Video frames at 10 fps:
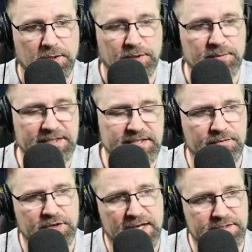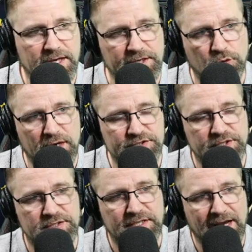But in the meantime, if you guys got any
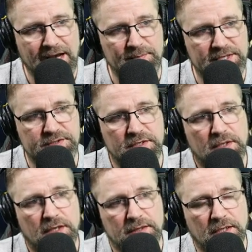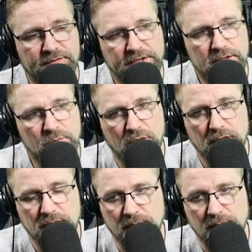questions, comments, I'd love to hear more.